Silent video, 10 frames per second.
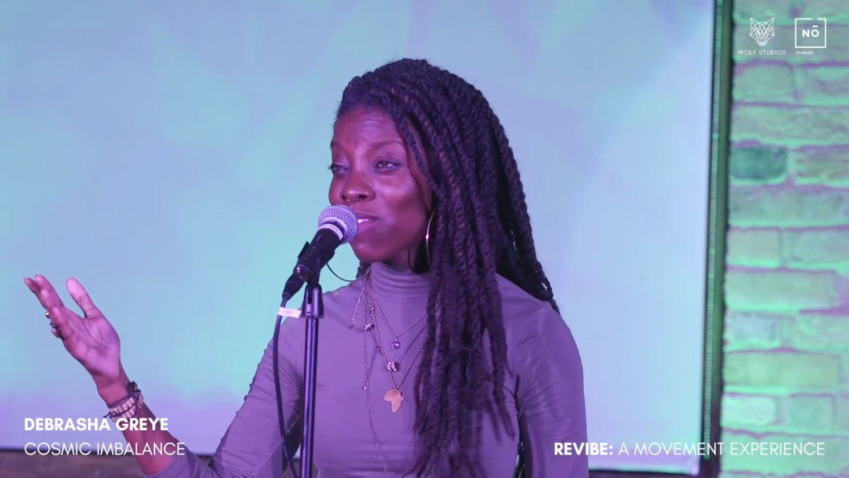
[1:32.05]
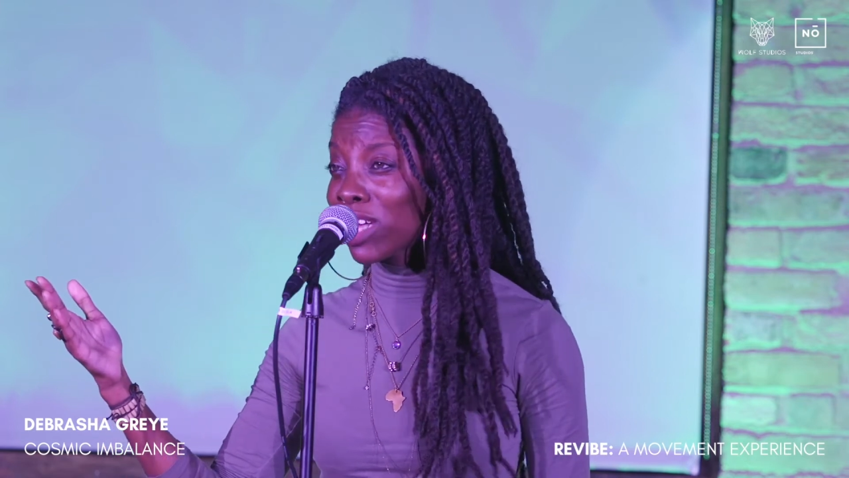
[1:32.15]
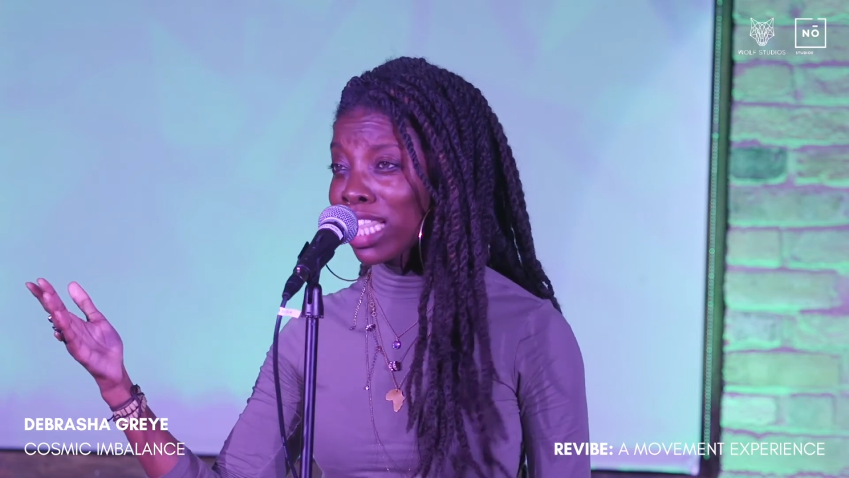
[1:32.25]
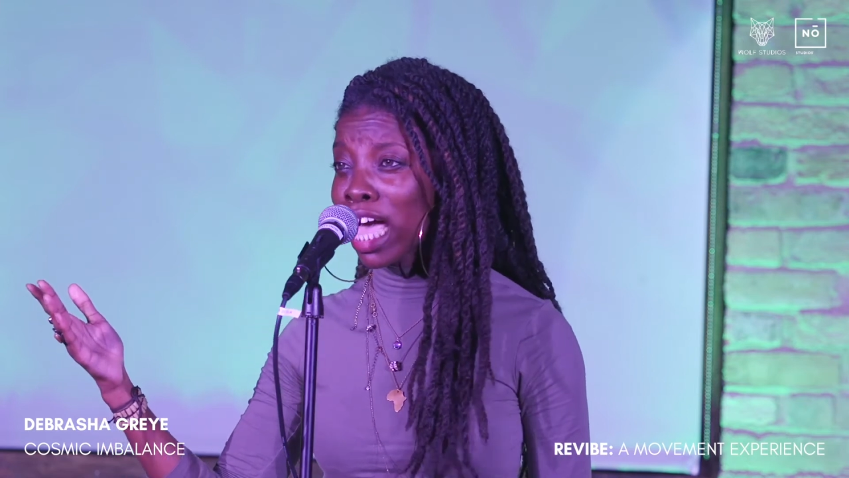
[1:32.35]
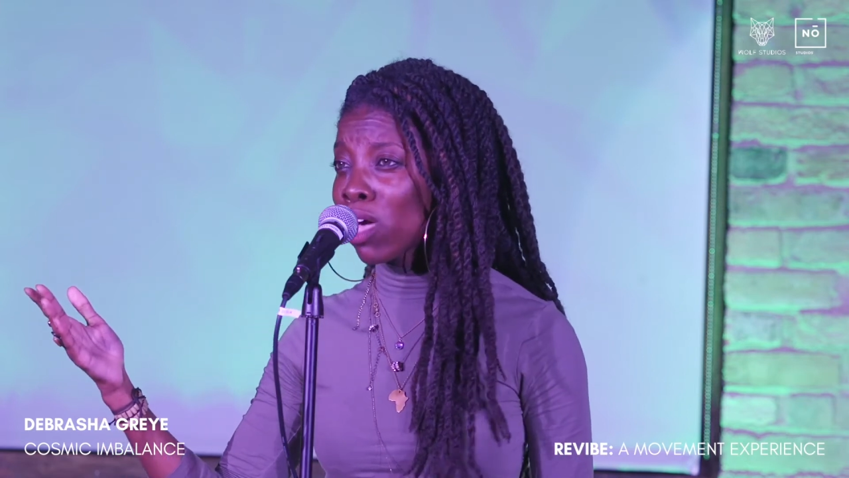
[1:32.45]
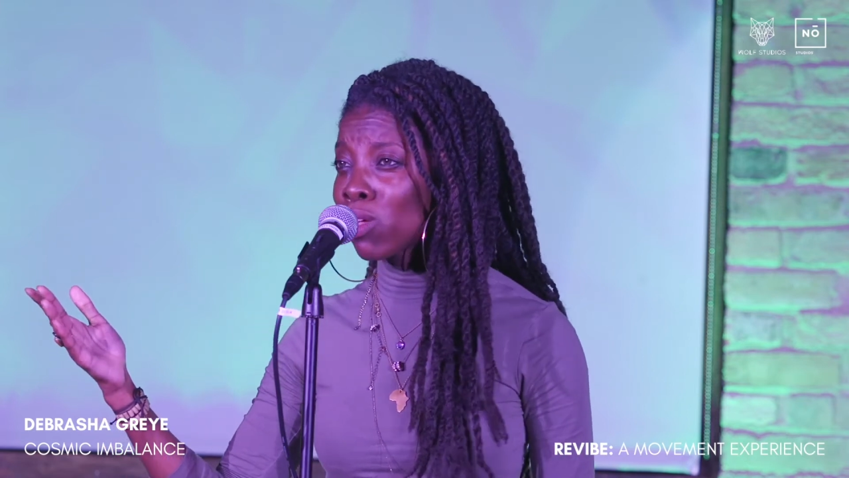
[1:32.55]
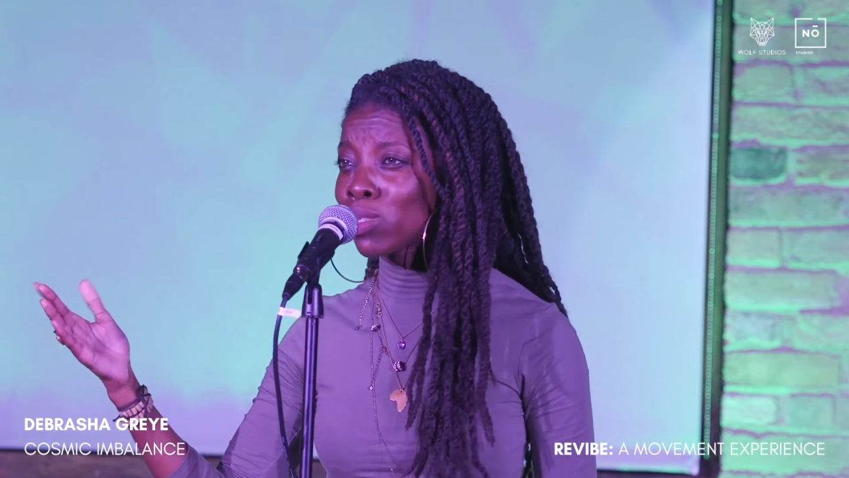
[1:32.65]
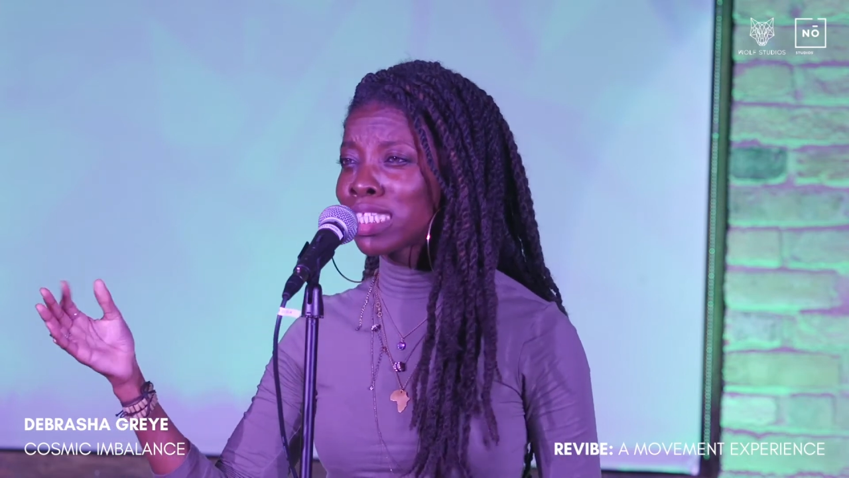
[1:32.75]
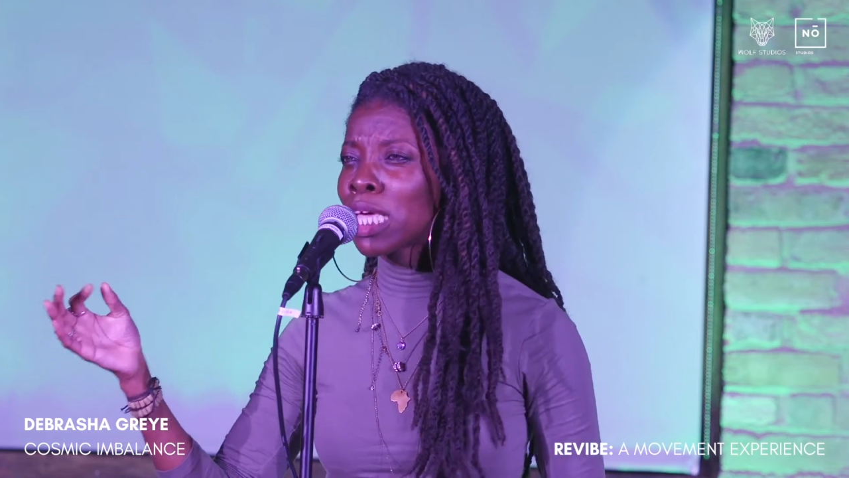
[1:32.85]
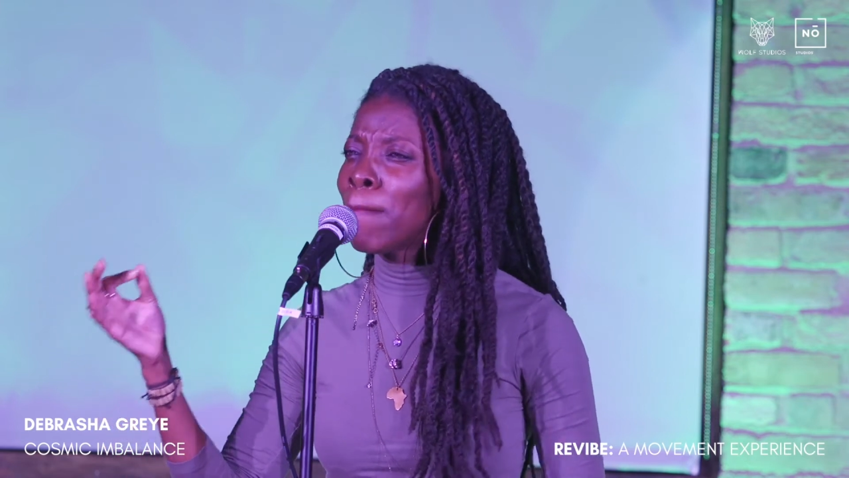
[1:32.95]
of
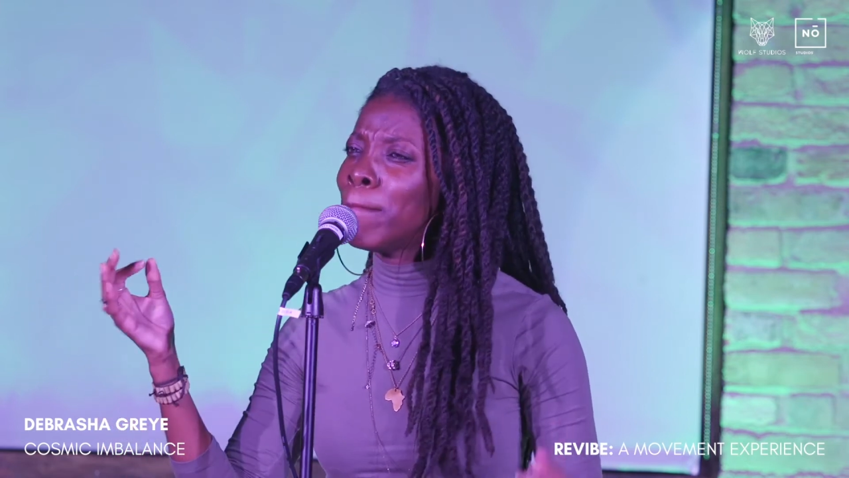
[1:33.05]
clouds,